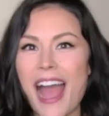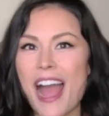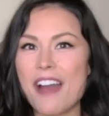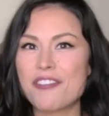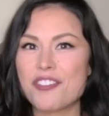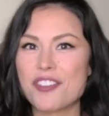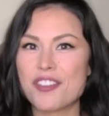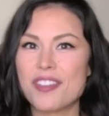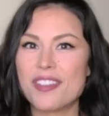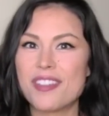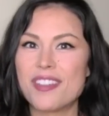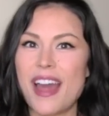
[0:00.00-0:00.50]

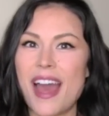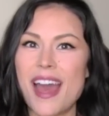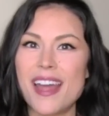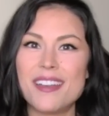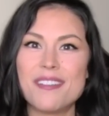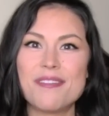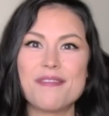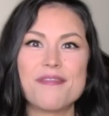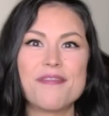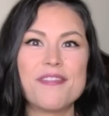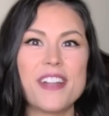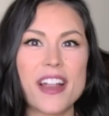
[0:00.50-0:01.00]
after
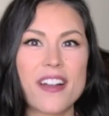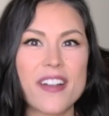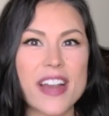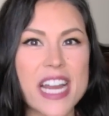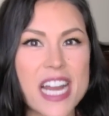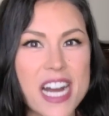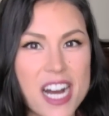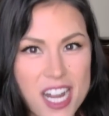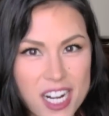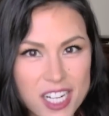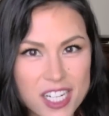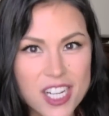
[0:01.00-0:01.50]
that very
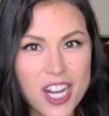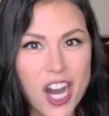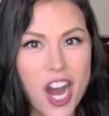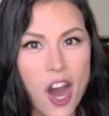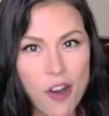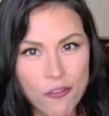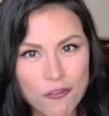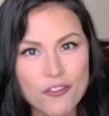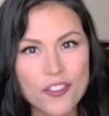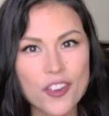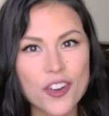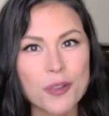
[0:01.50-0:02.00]

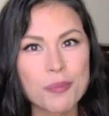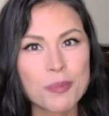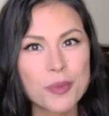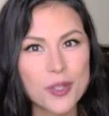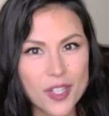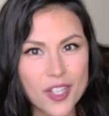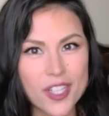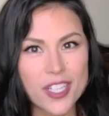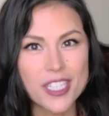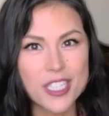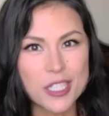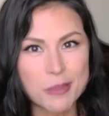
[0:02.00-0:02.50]

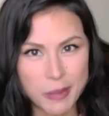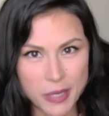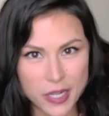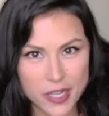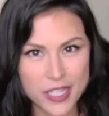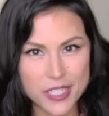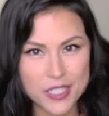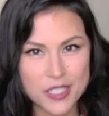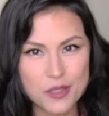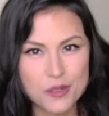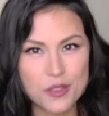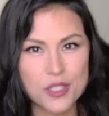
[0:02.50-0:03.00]
uncomfortable
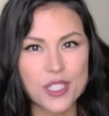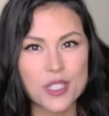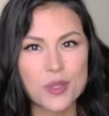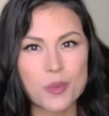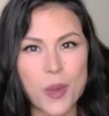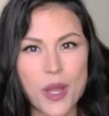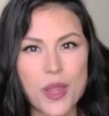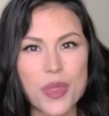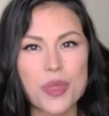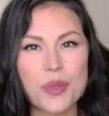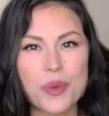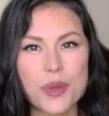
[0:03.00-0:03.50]
experience you just
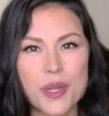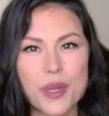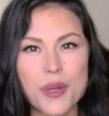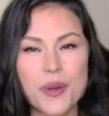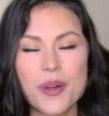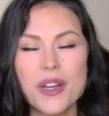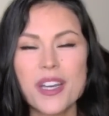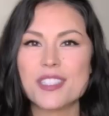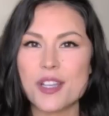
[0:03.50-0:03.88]
went through.